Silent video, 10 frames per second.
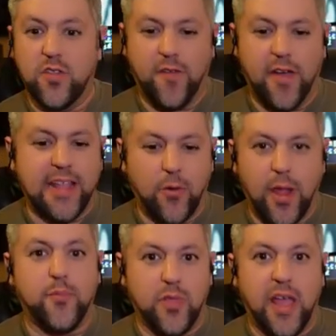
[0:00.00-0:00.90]
then when you find
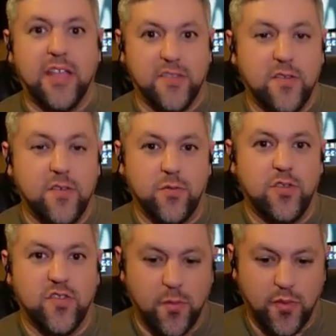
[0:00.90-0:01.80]
that right blend too,
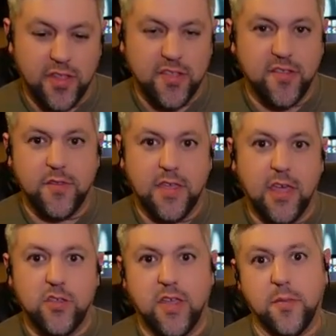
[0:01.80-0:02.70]
when you start blending stuff
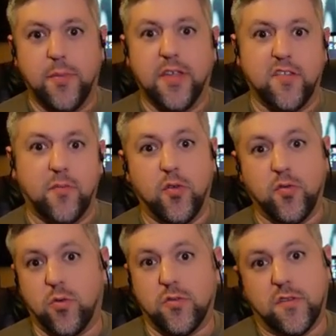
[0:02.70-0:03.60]
together, you get the best of
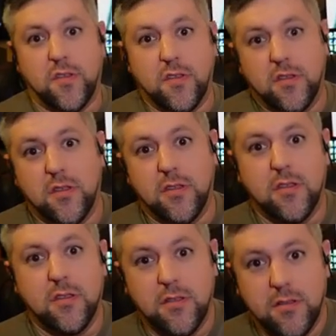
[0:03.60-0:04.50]
both worlds.
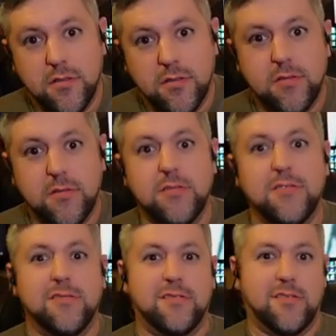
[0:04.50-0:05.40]
Oh, wow.
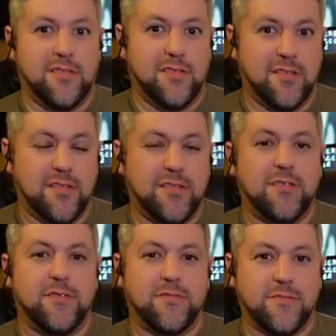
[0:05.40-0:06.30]
Yeah, I've seen some
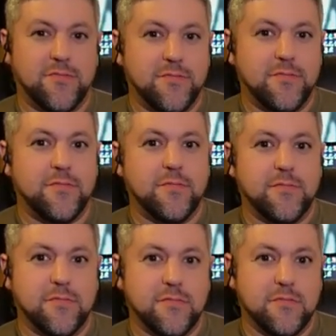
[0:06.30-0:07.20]
Kempo guys who
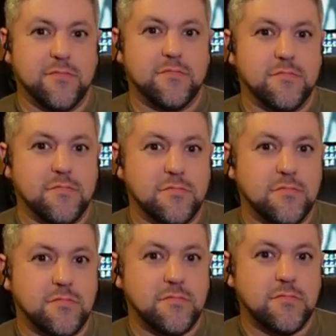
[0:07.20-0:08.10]
I think I got to use that.